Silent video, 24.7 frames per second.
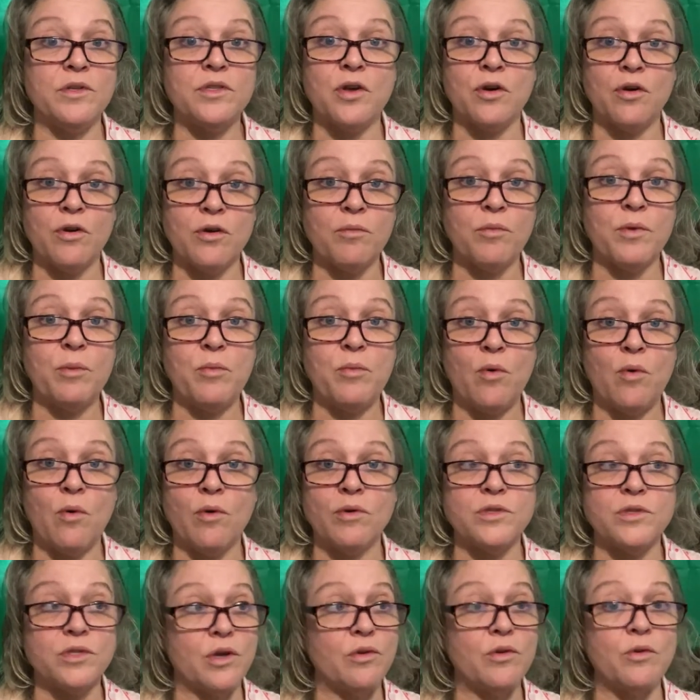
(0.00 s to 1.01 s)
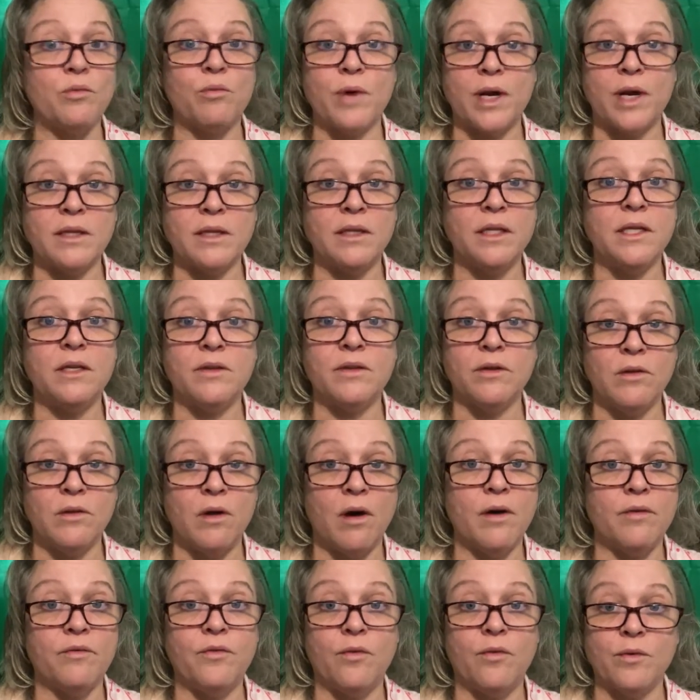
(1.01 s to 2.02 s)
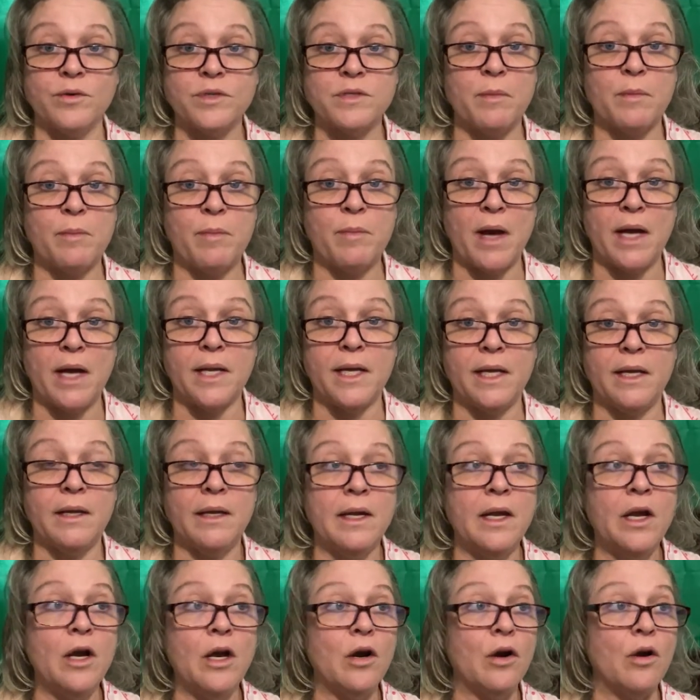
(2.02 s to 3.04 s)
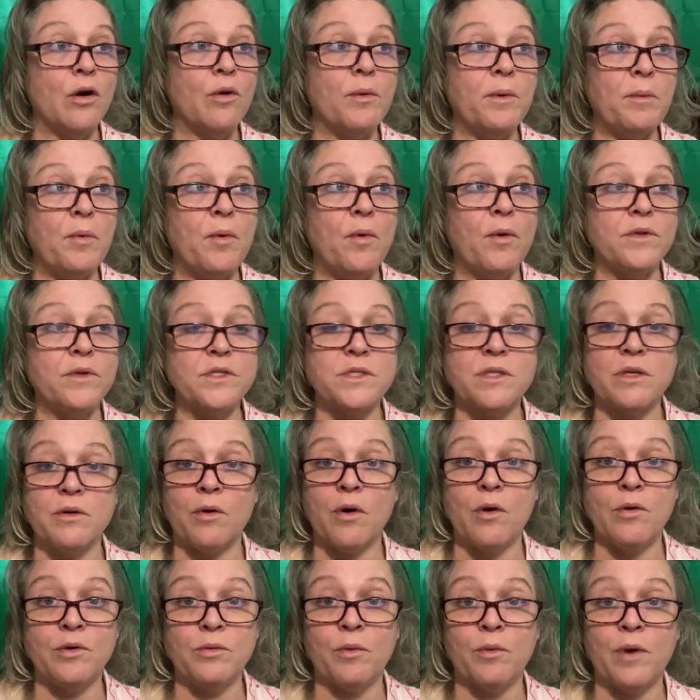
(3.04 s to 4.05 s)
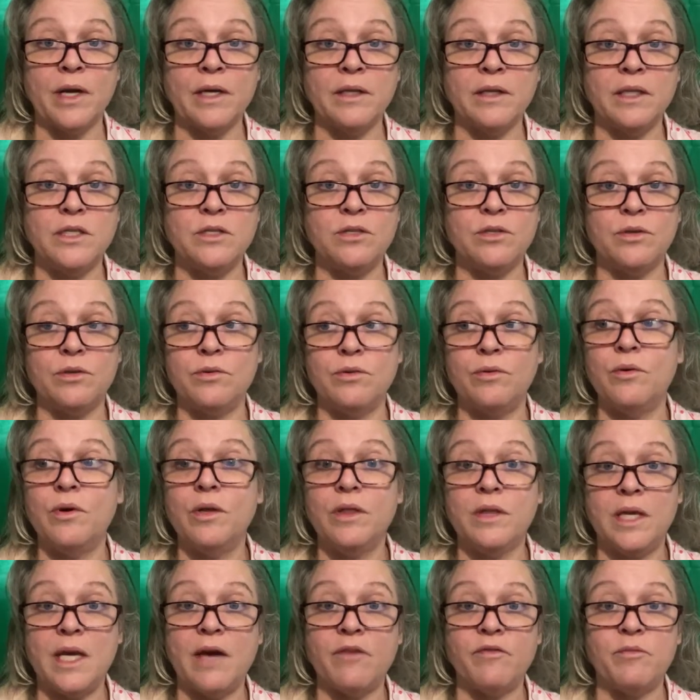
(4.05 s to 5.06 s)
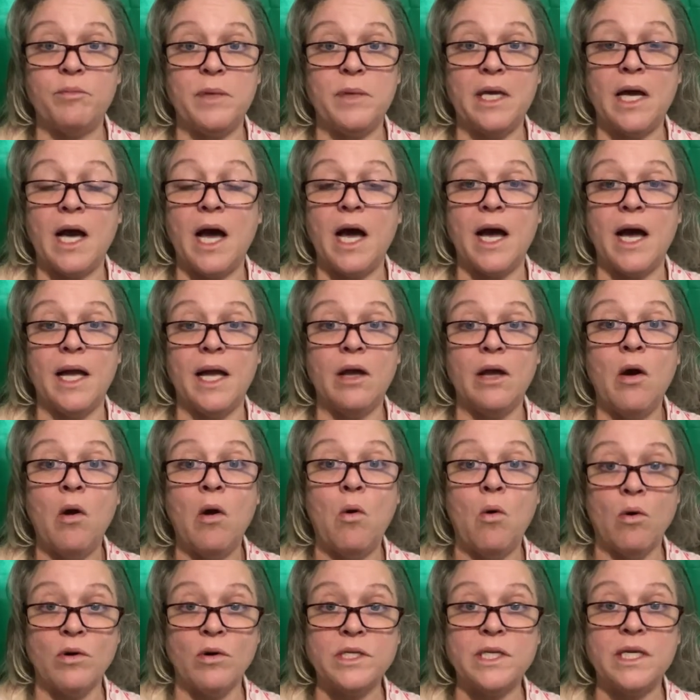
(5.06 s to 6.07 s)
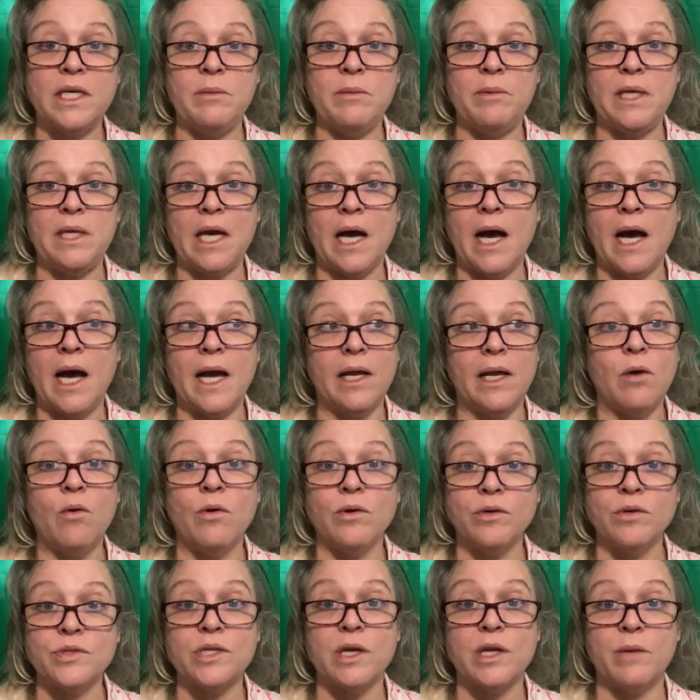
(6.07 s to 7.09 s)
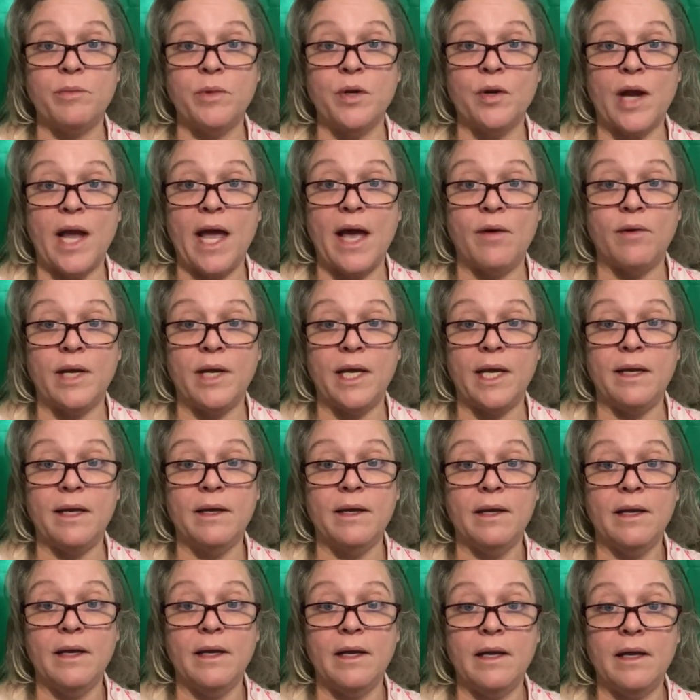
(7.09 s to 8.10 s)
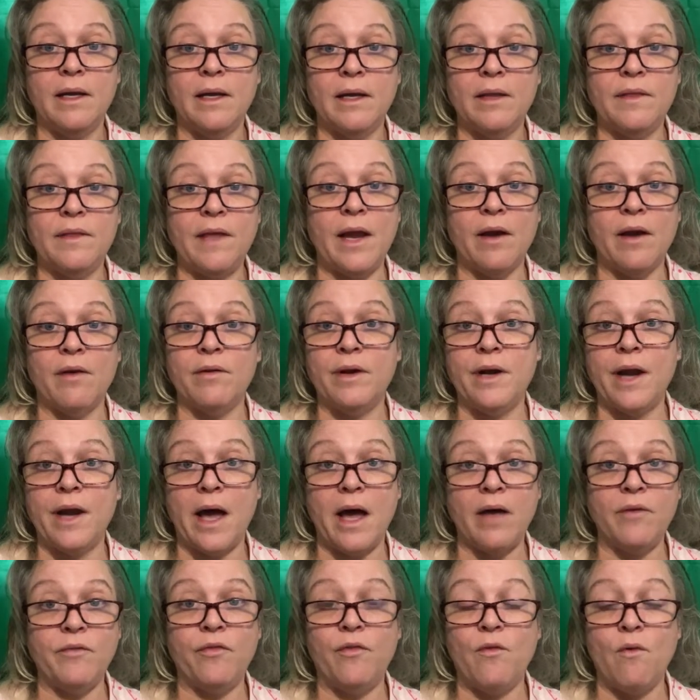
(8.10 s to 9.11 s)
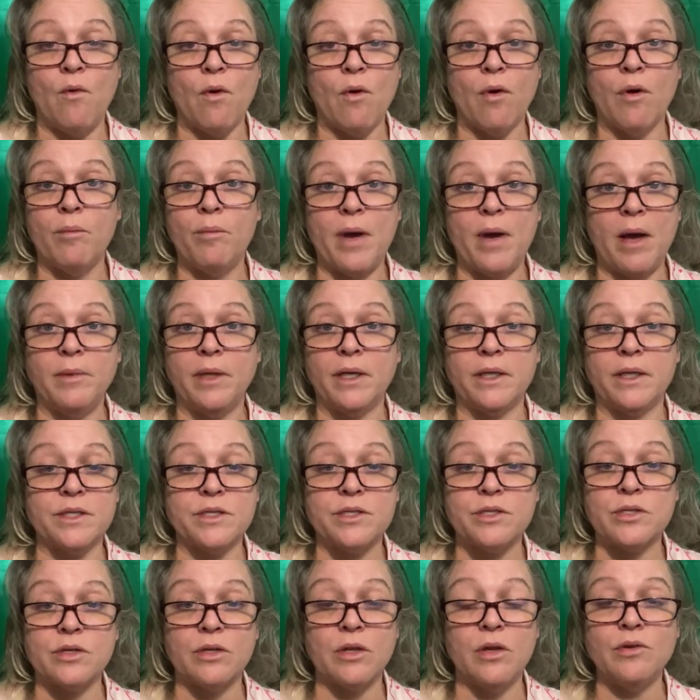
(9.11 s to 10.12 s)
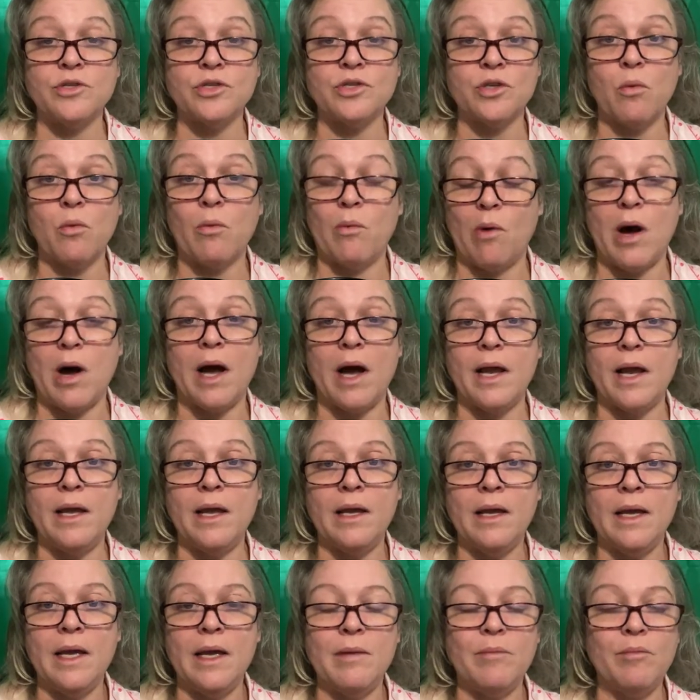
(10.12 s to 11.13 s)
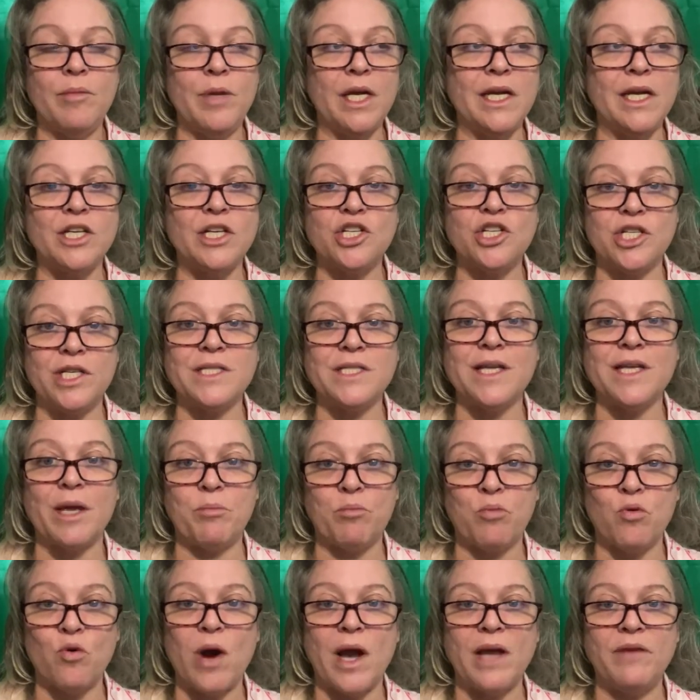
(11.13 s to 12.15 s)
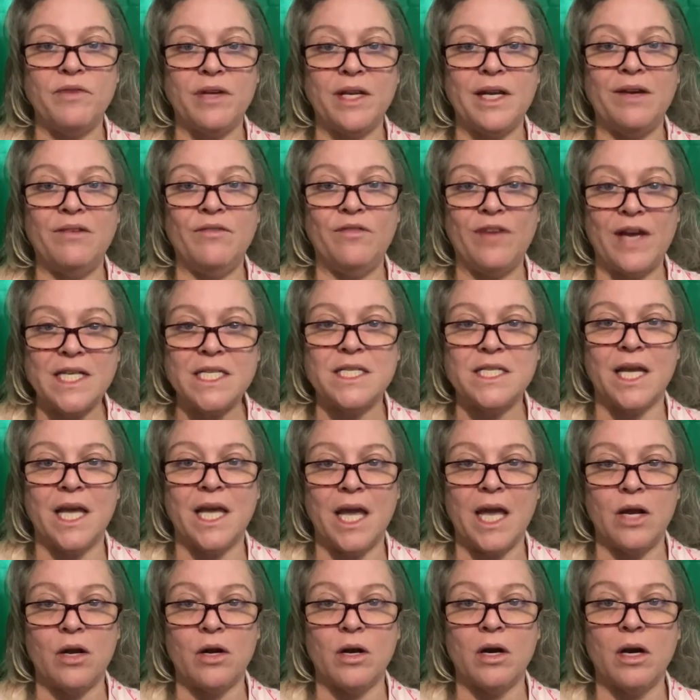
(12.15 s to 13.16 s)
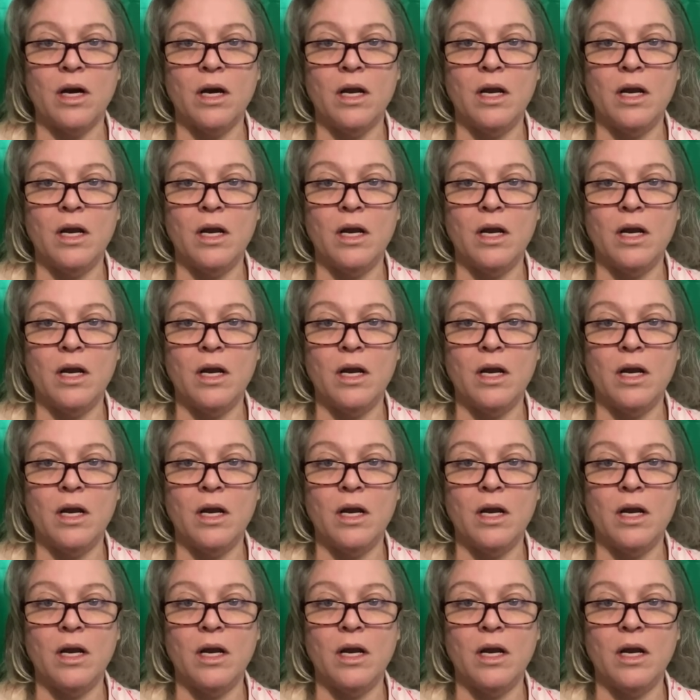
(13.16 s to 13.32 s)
Her reports go directly to the law enforcement body. Her reports go directly to the FBI or TBI or Sumner County. They are not for public disclosure. Why? Because she's a private investigator.